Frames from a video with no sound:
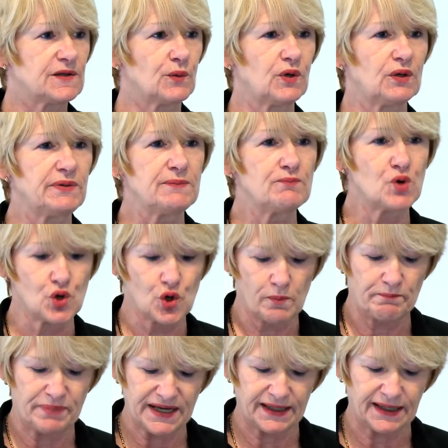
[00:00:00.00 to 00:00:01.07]
There will be more
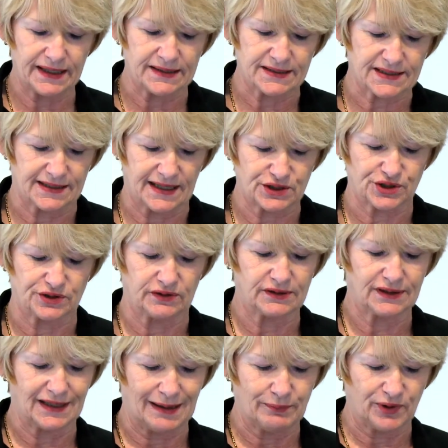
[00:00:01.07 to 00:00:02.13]
big international
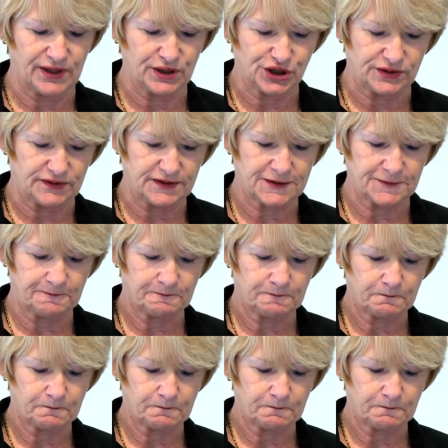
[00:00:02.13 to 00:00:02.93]
collaborations.